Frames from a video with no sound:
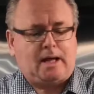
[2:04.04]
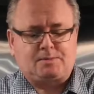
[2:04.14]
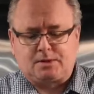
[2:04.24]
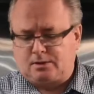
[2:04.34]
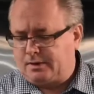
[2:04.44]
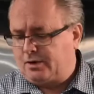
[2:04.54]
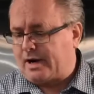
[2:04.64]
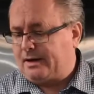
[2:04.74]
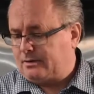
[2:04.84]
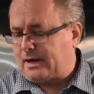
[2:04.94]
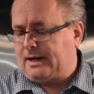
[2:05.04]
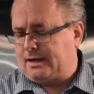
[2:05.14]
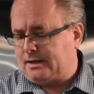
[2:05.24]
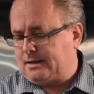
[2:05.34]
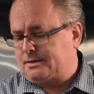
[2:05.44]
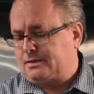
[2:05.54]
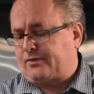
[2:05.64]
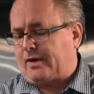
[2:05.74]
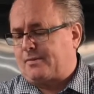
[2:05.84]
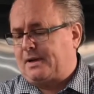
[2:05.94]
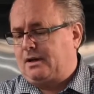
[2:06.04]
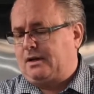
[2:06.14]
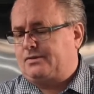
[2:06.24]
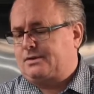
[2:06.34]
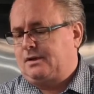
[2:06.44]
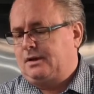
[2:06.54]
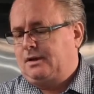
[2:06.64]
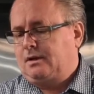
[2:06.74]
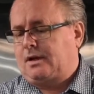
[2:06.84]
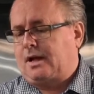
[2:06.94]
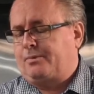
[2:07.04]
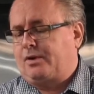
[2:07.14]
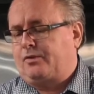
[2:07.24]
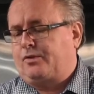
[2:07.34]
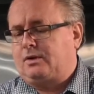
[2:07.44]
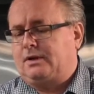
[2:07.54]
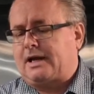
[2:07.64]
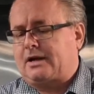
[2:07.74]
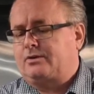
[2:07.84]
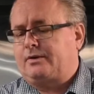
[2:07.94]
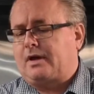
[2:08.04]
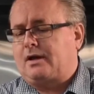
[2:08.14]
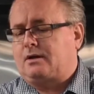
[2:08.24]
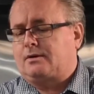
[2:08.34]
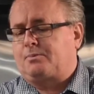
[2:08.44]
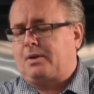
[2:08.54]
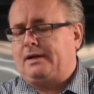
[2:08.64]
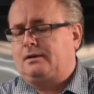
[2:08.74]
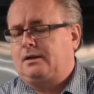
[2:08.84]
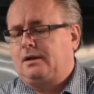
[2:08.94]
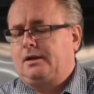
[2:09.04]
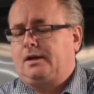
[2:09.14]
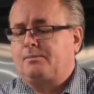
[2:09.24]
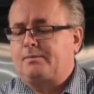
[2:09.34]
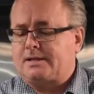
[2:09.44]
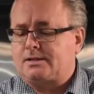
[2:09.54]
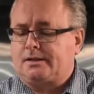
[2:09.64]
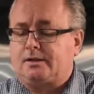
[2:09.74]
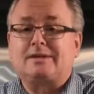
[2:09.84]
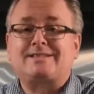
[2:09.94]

Absolutely great. Right here is his fava bean leaves. Look how beautiful and decorative they are on the plate. You can basically do the